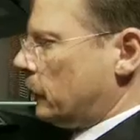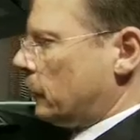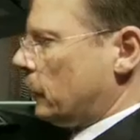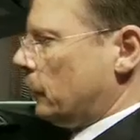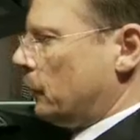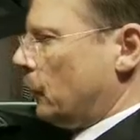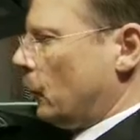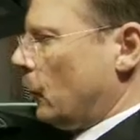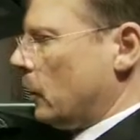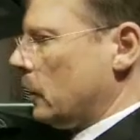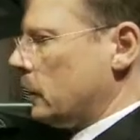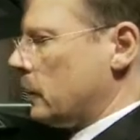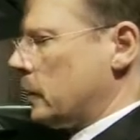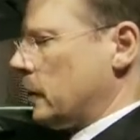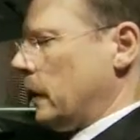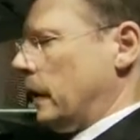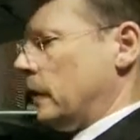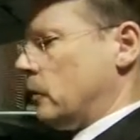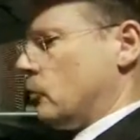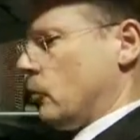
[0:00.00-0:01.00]
supports
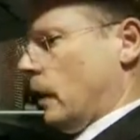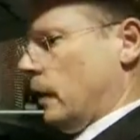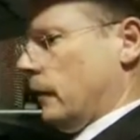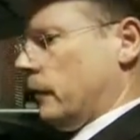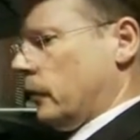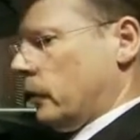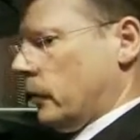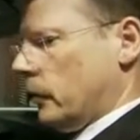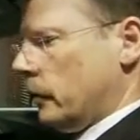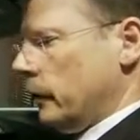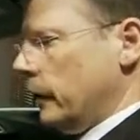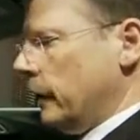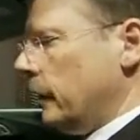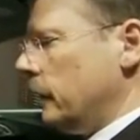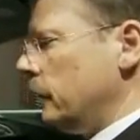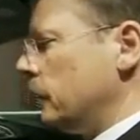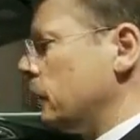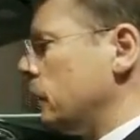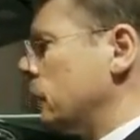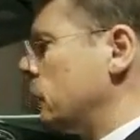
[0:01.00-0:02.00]
a
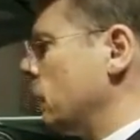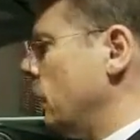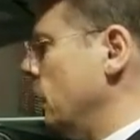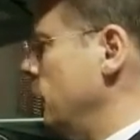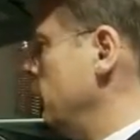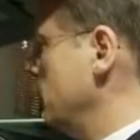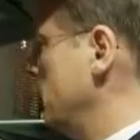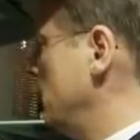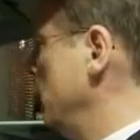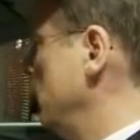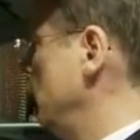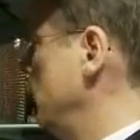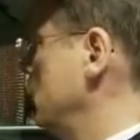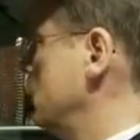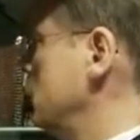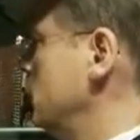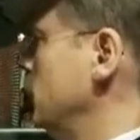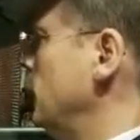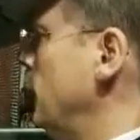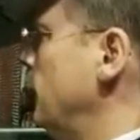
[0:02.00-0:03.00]
driver-oriented driving
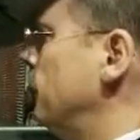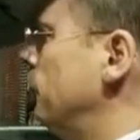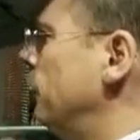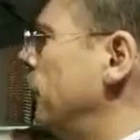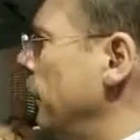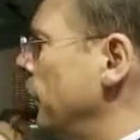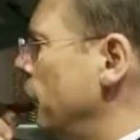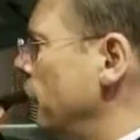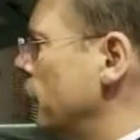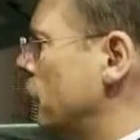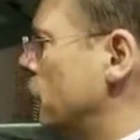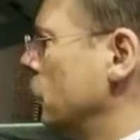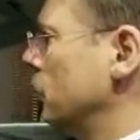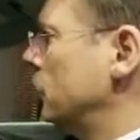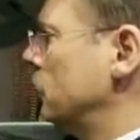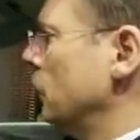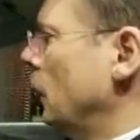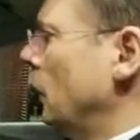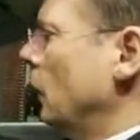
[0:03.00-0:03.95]
position, a very good